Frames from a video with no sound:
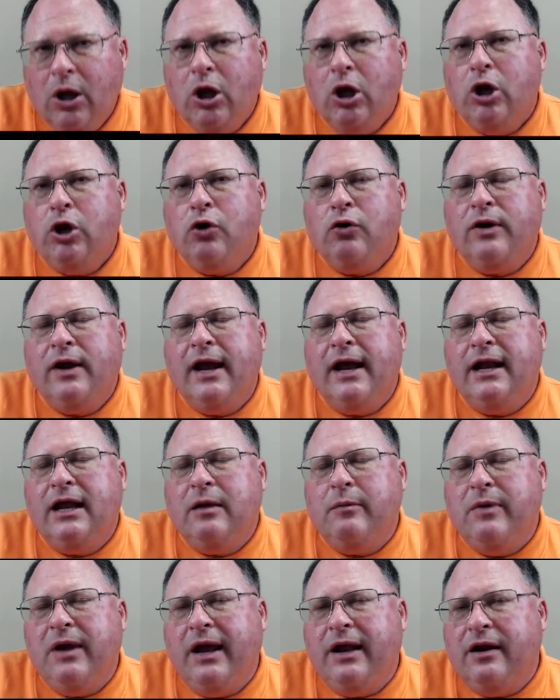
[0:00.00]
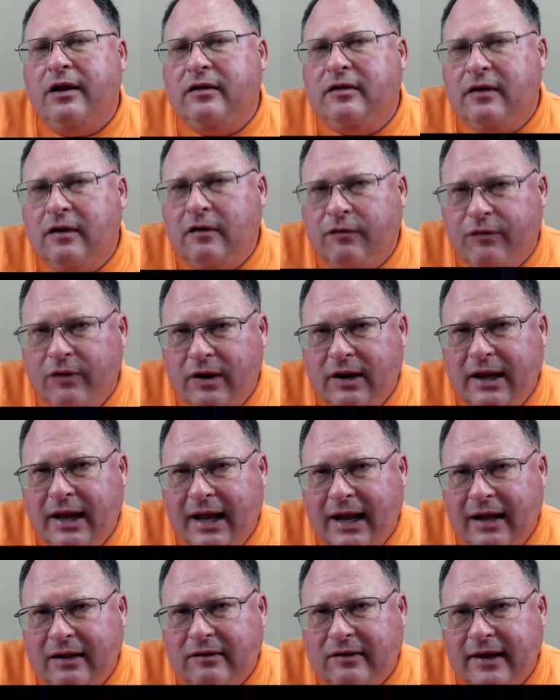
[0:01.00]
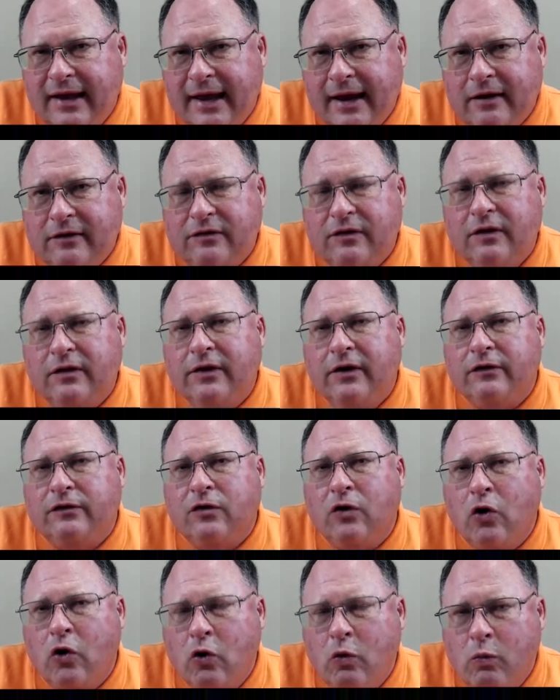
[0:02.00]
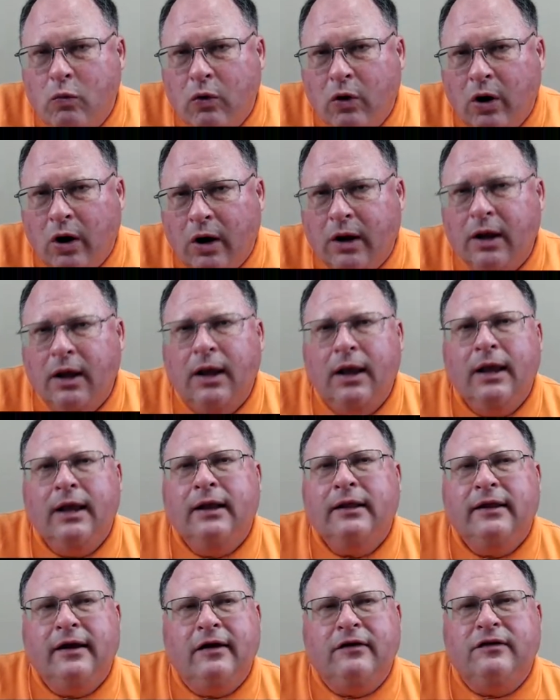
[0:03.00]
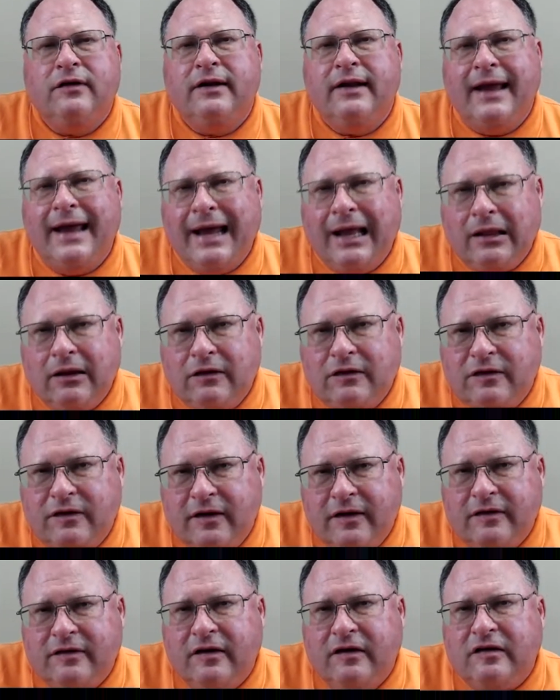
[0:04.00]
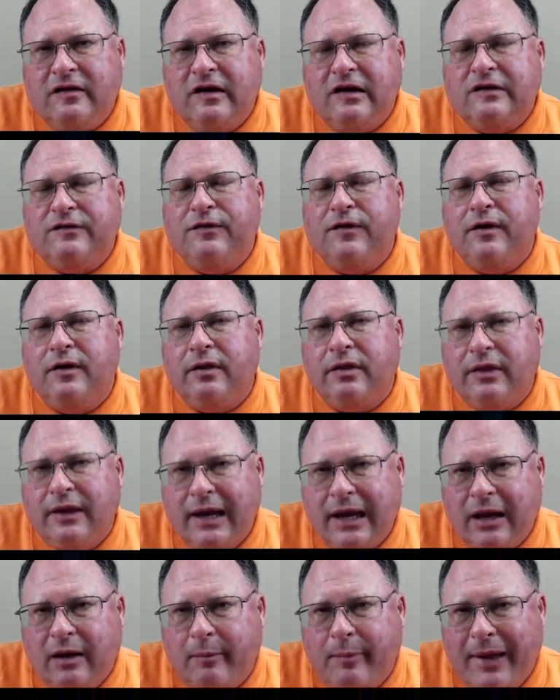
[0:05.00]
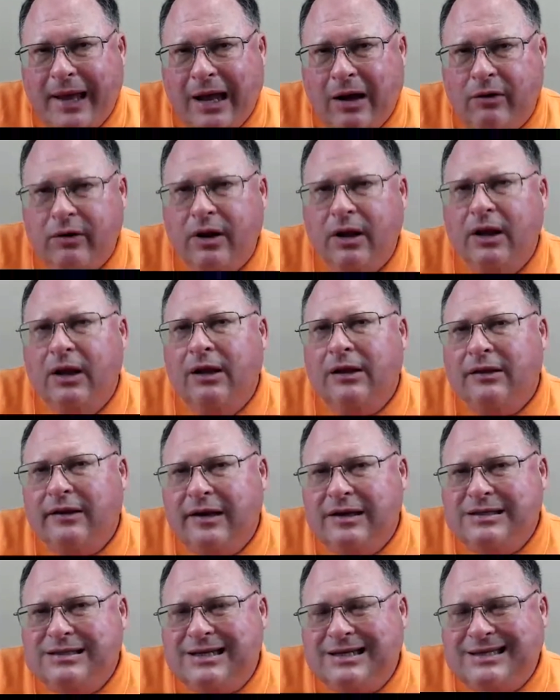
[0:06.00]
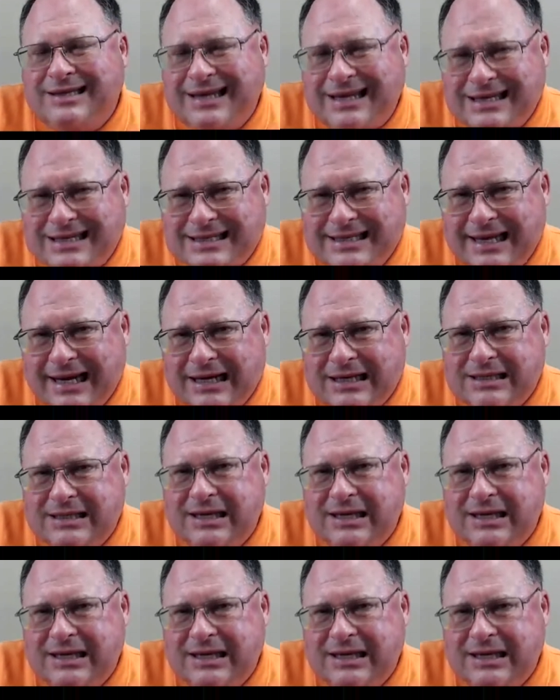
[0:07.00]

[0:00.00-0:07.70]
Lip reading: You're getting me in a different context. There's homework. There's analysis. There's things for you to think about. There's statistics.